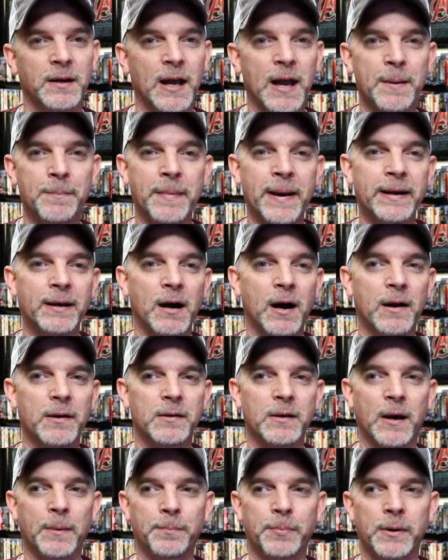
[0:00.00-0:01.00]
It may
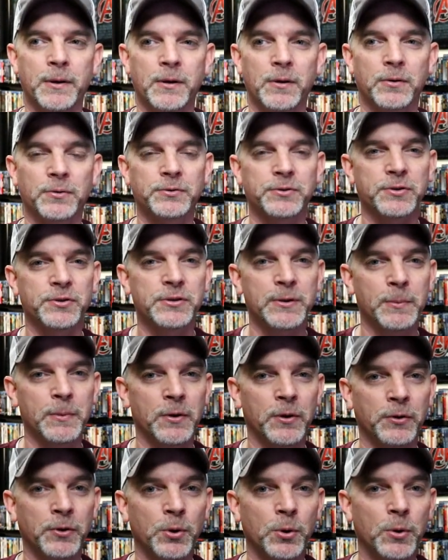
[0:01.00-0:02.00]
not appeal to some
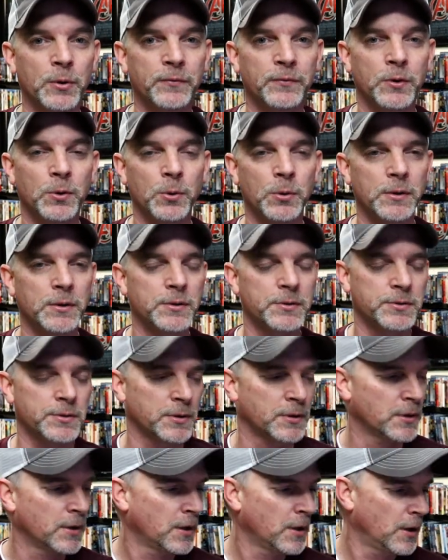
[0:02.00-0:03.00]
of the newer viewers,